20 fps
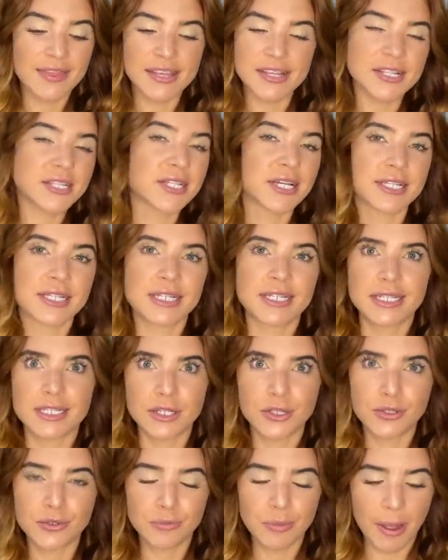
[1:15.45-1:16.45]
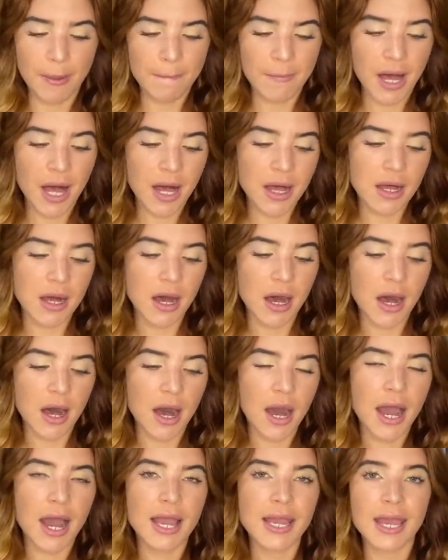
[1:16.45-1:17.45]
this doesn't include my manga,
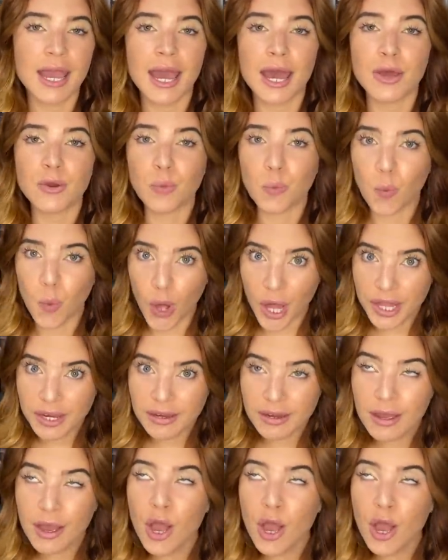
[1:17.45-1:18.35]
I had one